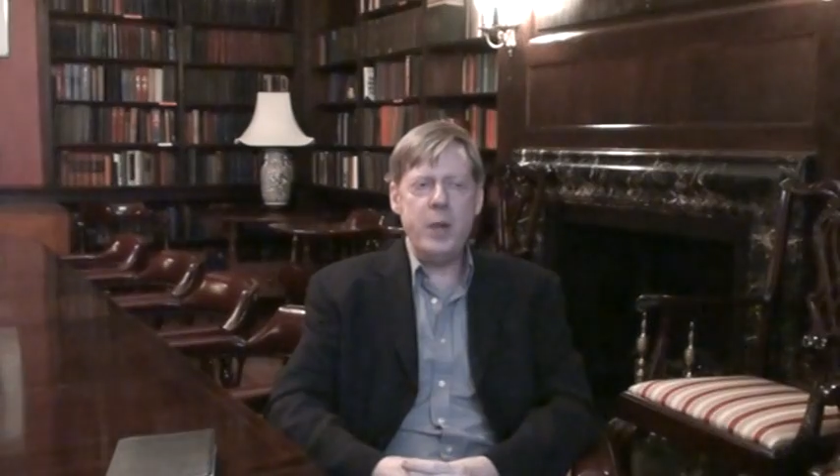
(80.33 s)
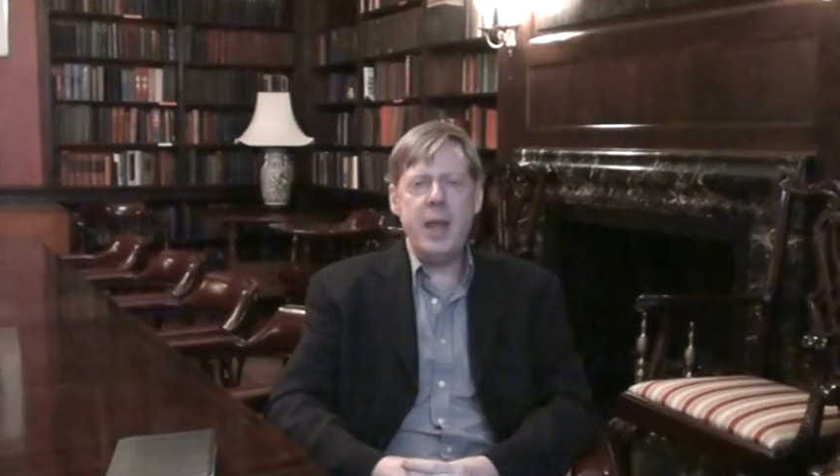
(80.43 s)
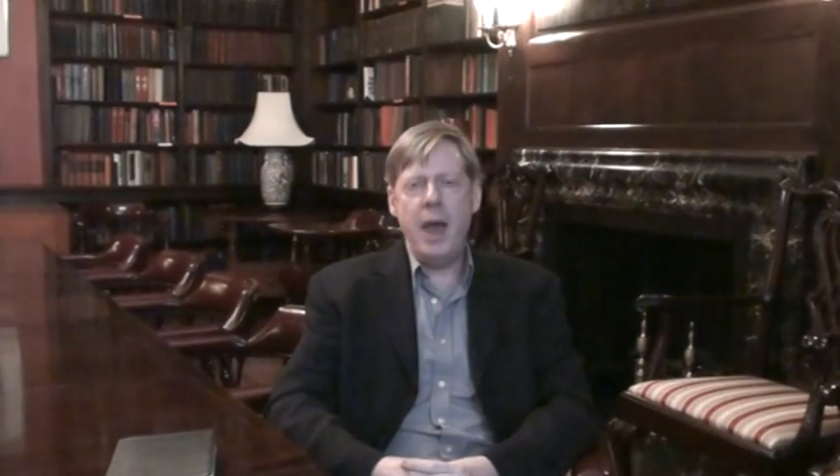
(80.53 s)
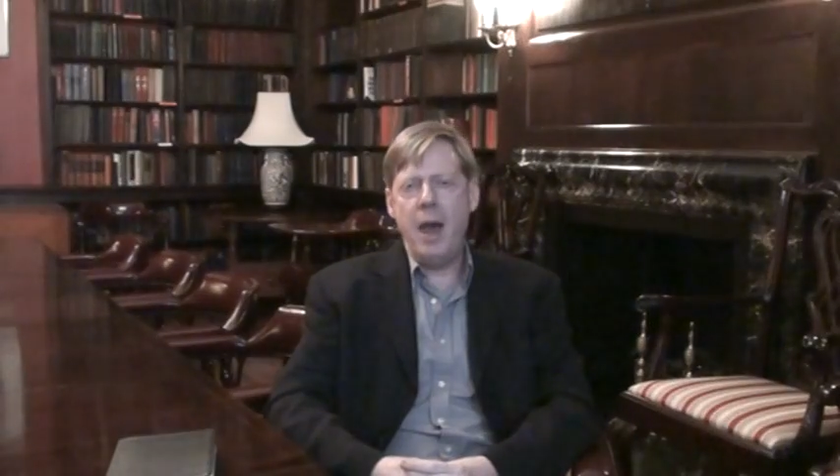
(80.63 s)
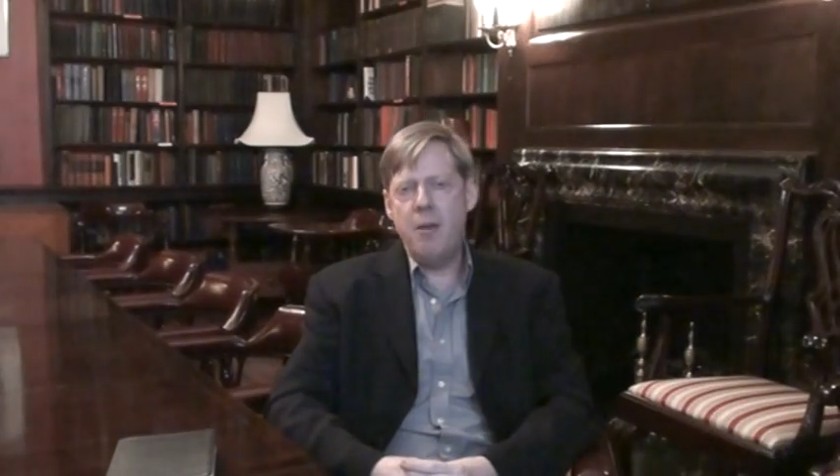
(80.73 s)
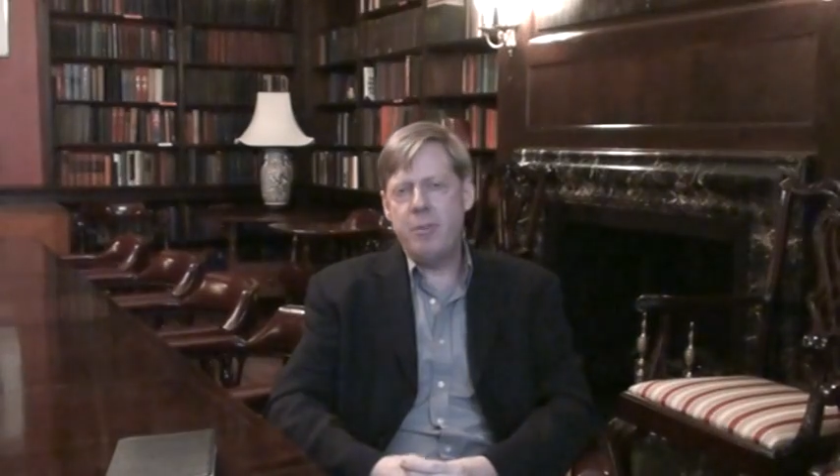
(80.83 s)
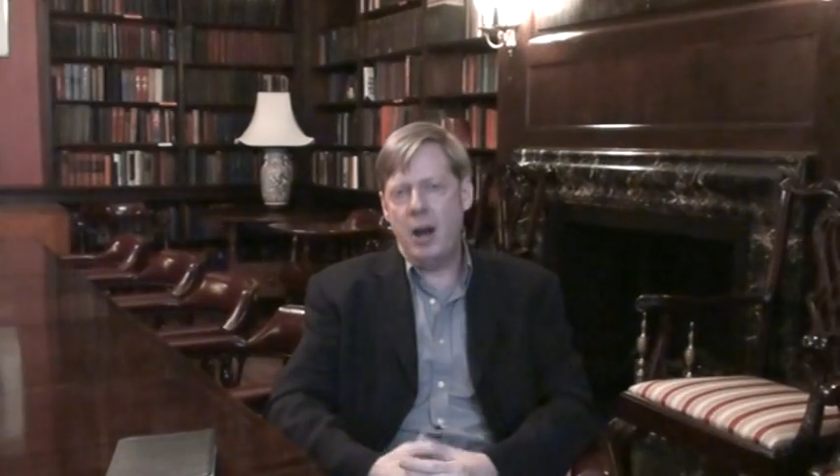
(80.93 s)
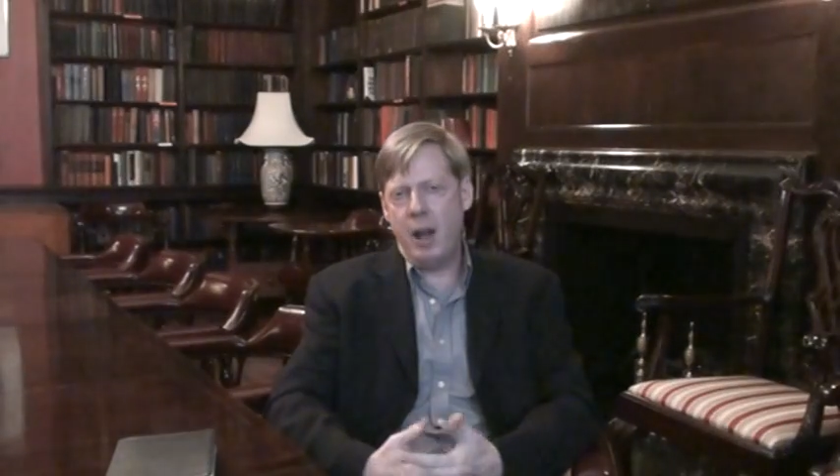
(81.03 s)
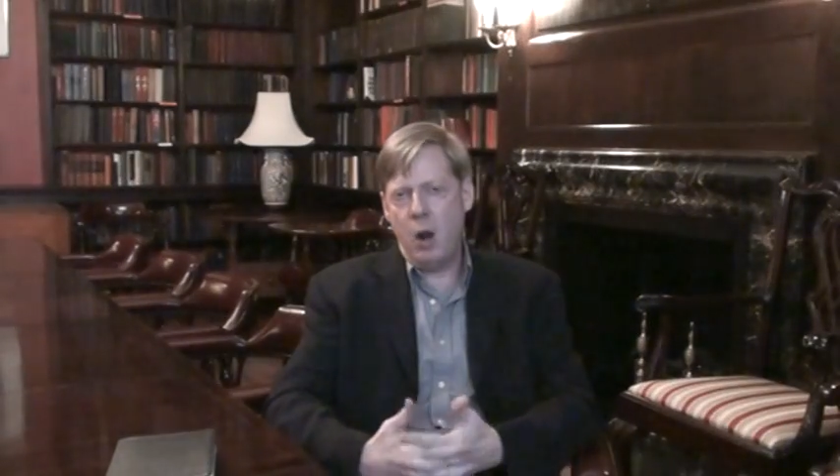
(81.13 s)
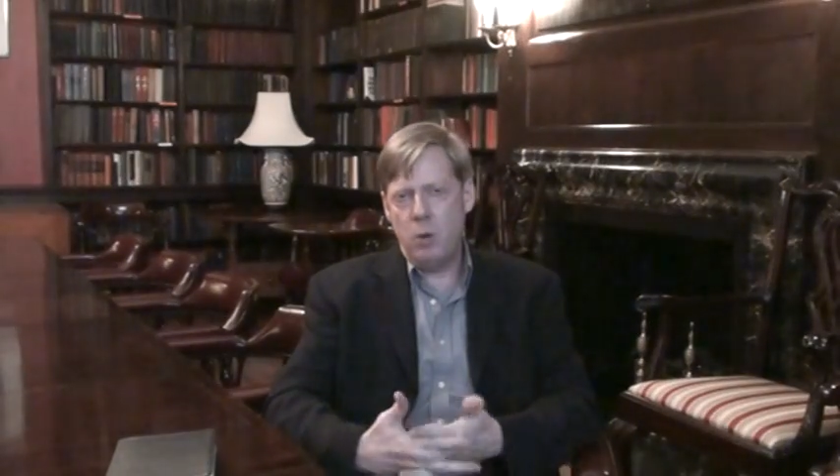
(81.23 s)
we have
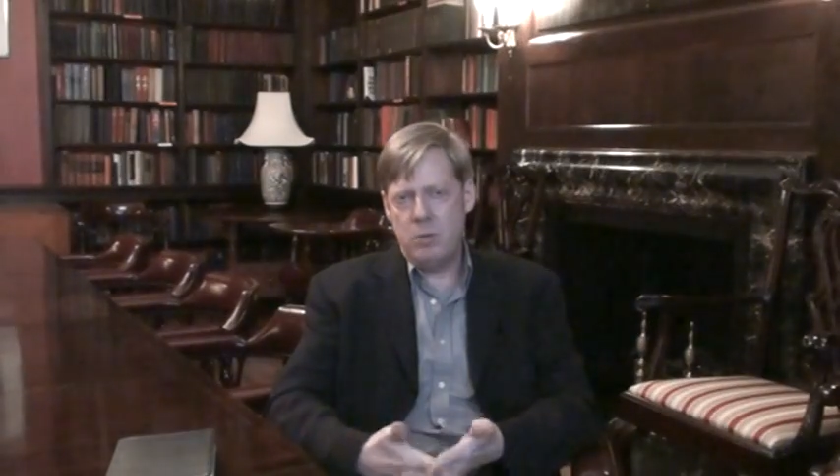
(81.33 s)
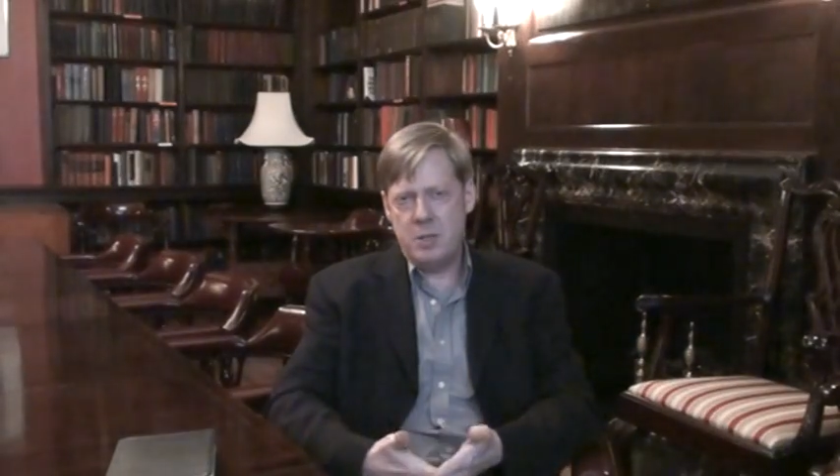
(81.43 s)
on our